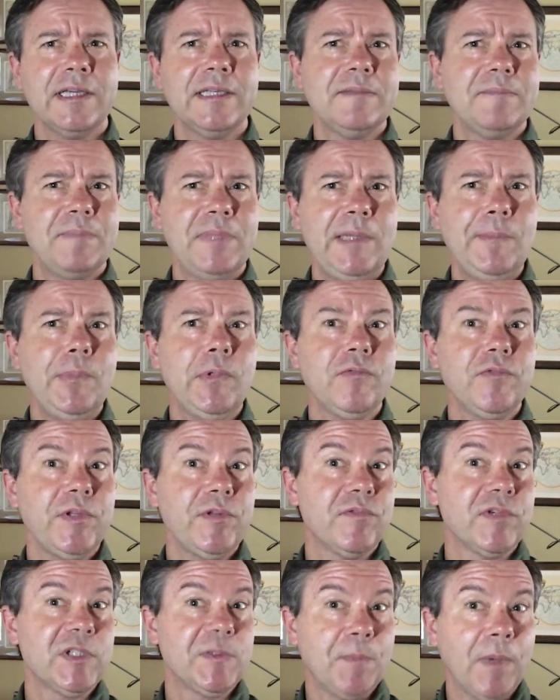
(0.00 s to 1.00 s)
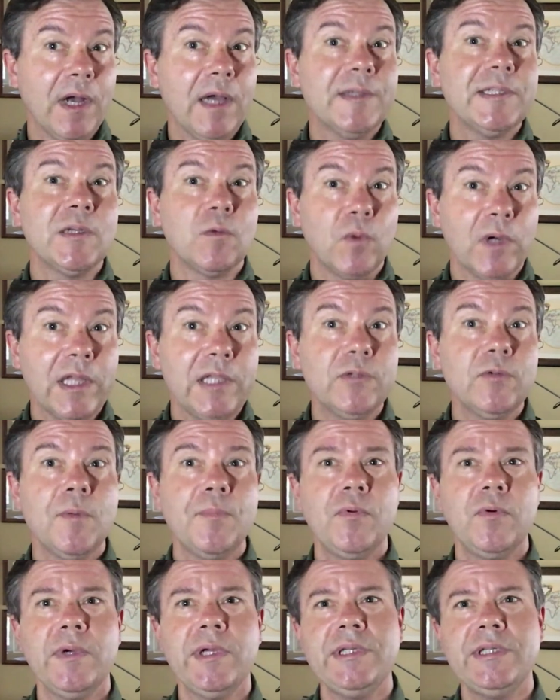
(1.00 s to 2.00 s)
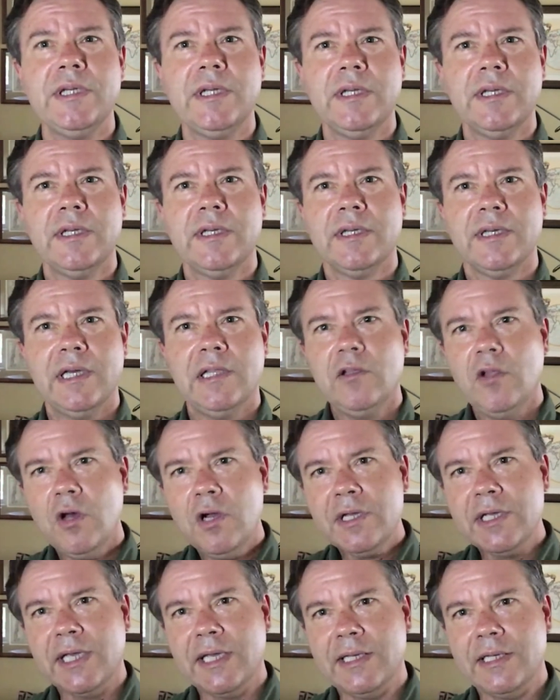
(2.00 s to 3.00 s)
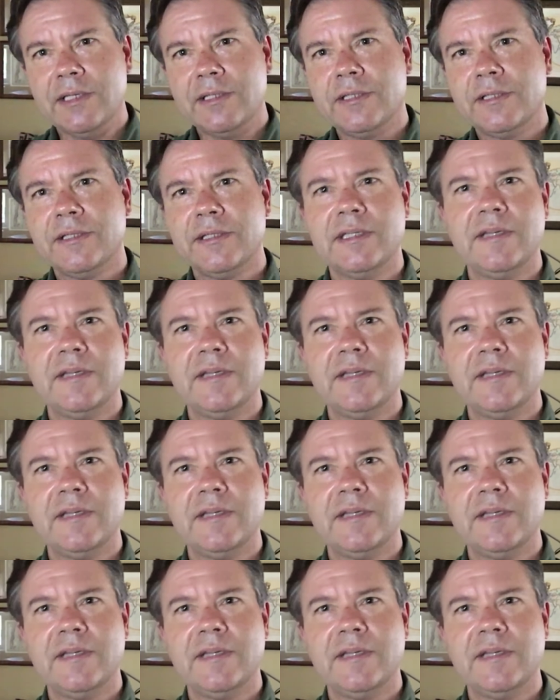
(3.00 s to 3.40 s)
and people are really responding well to a point, elongate it.